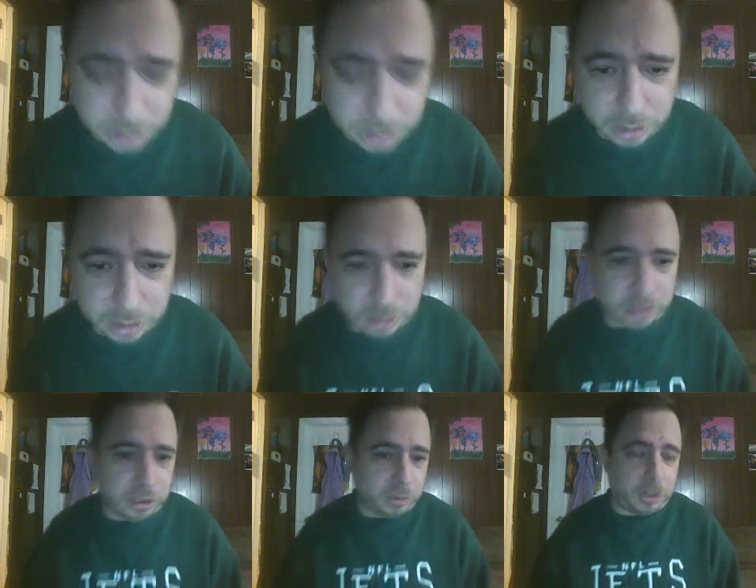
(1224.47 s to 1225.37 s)
and
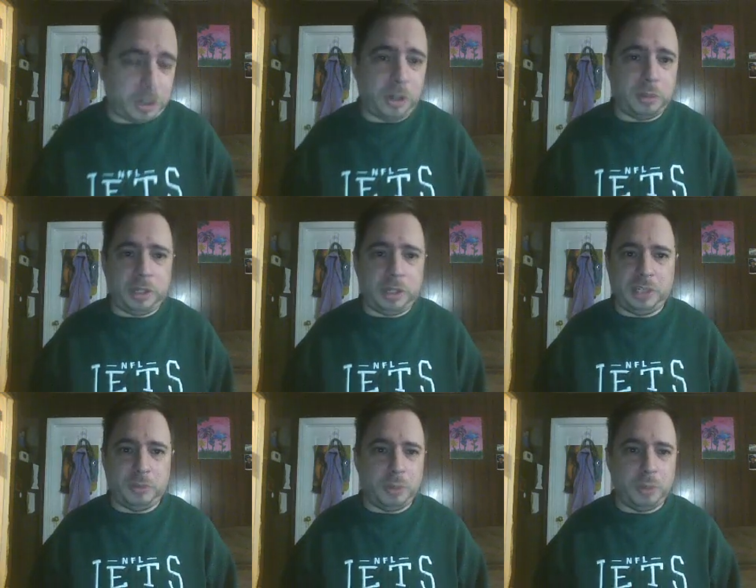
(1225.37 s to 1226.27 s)
uh, this was horrible. I
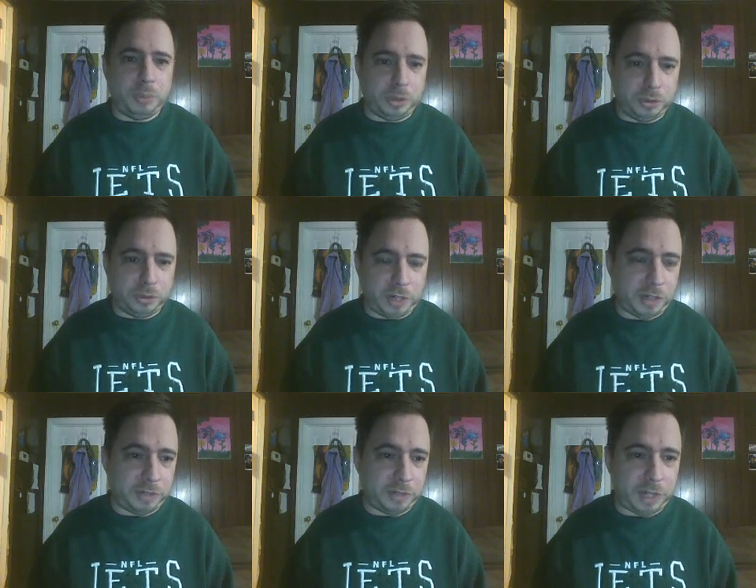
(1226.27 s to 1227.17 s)
gave it
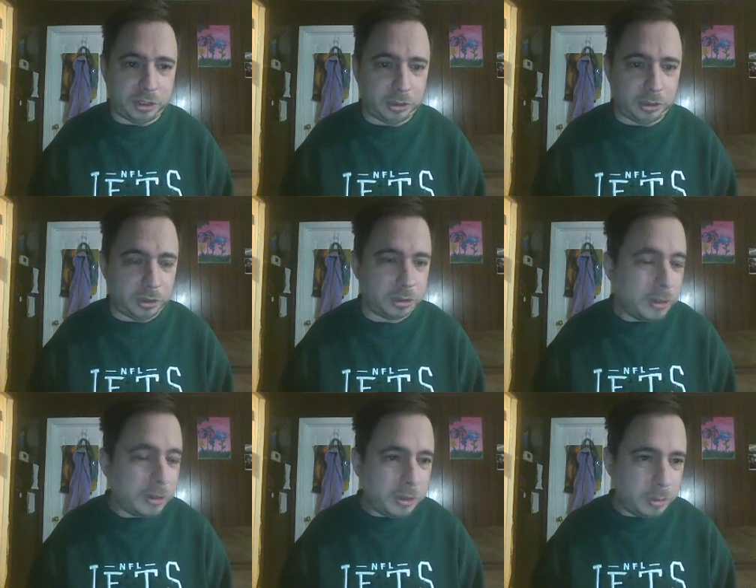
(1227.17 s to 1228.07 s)
1.25 out of five stars,
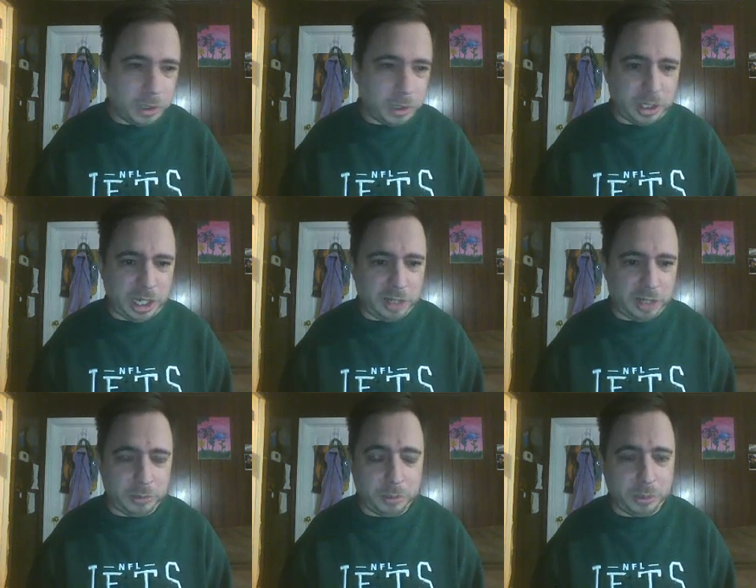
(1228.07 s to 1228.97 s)
one and a
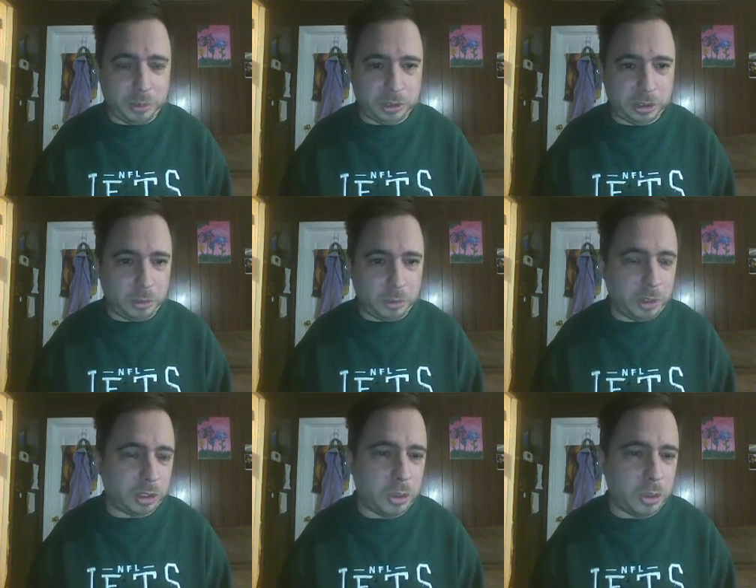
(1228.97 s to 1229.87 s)
half, one point,
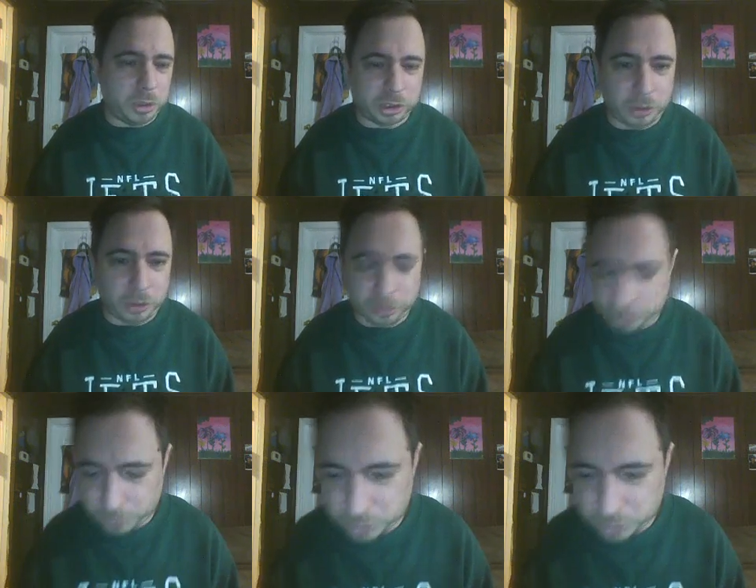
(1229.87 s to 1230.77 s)
one and a quarter
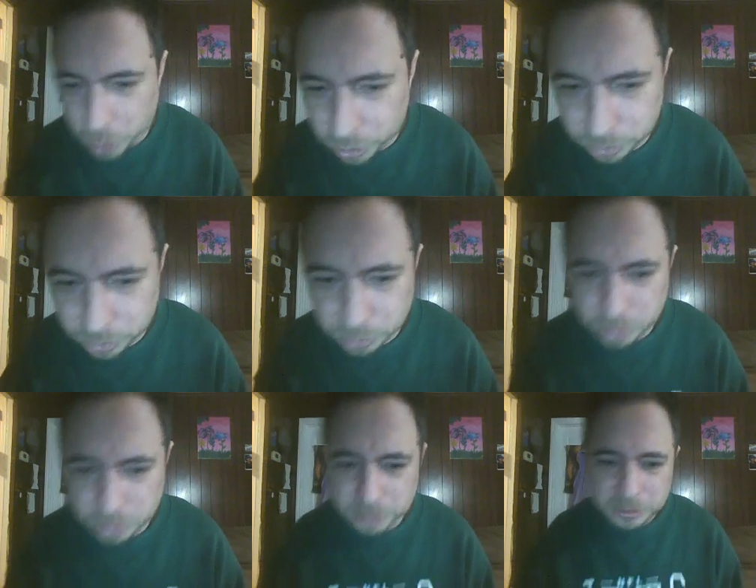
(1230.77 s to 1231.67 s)
stars. It was just
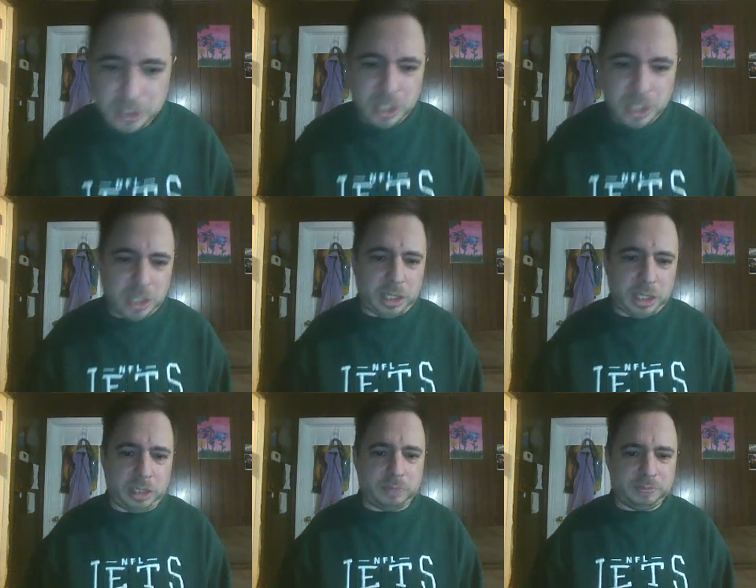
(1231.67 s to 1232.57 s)
horrible,
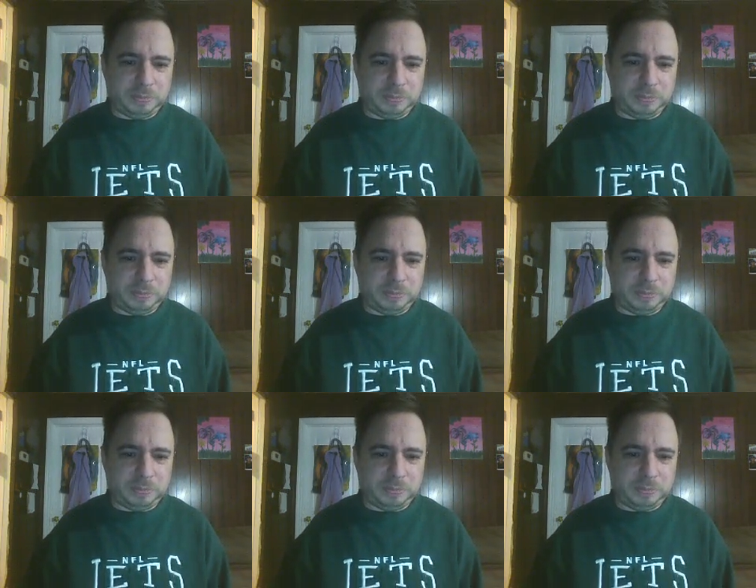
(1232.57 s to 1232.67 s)
and